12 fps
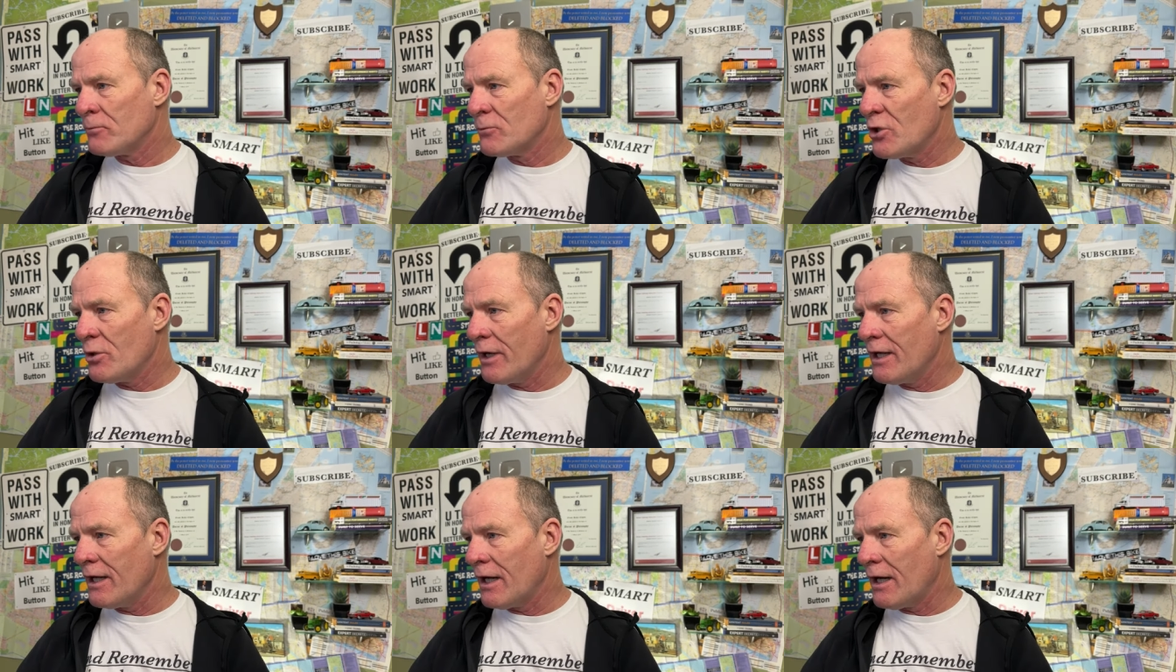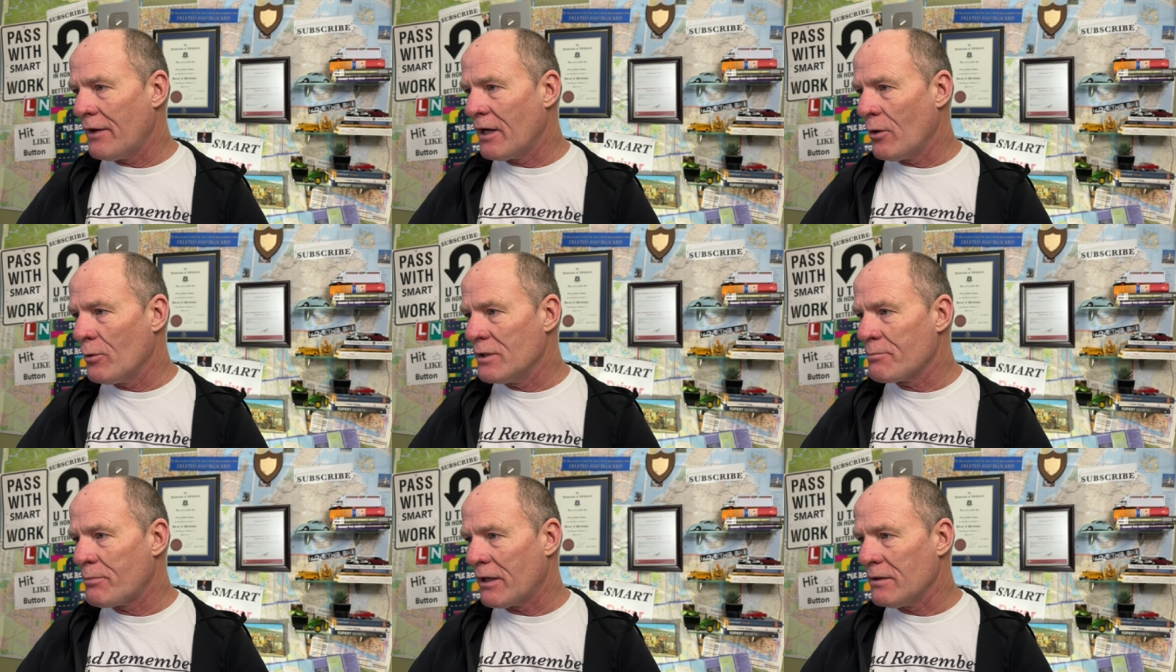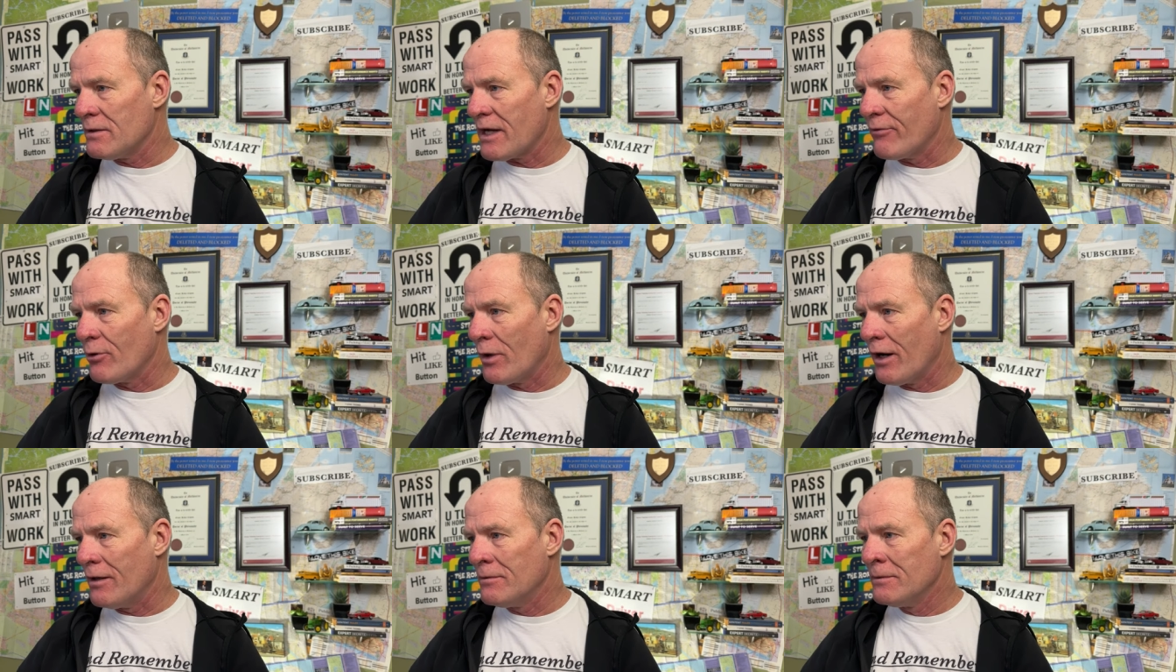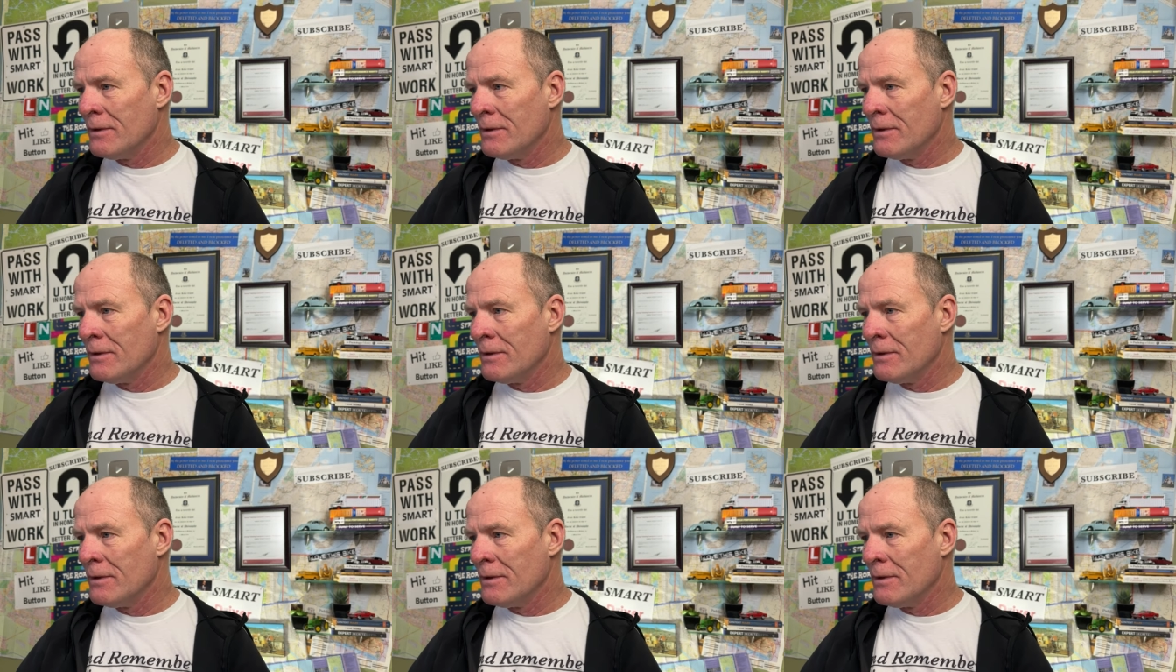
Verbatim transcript: 280. Ah, there was puddles everywhere.